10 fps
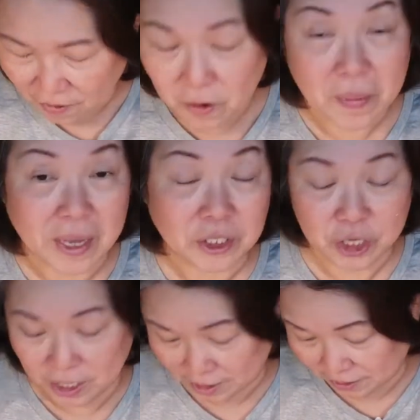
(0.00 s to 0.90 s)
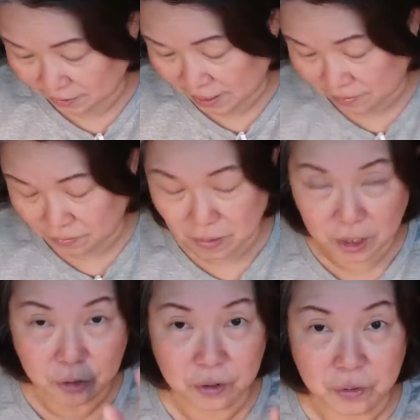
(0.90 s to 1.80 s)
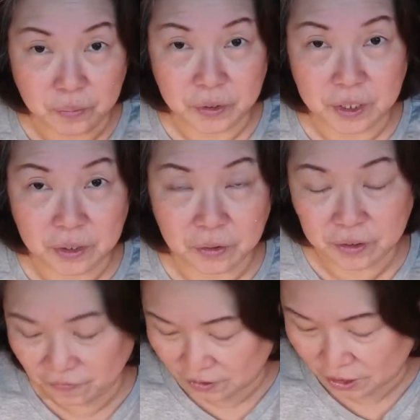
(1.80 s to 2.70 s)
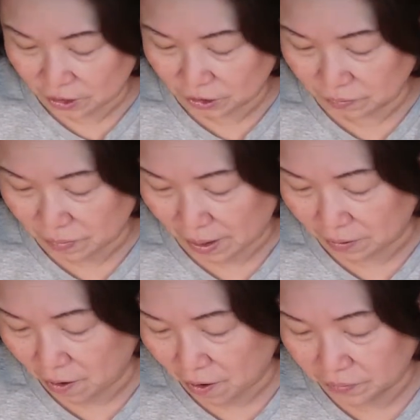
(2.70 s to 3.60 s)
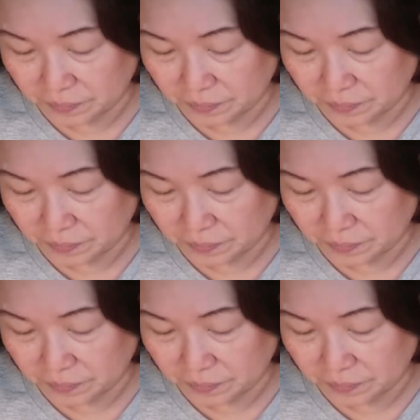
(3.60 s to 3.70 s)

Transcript: my channel, and make sure you put the notification bell on.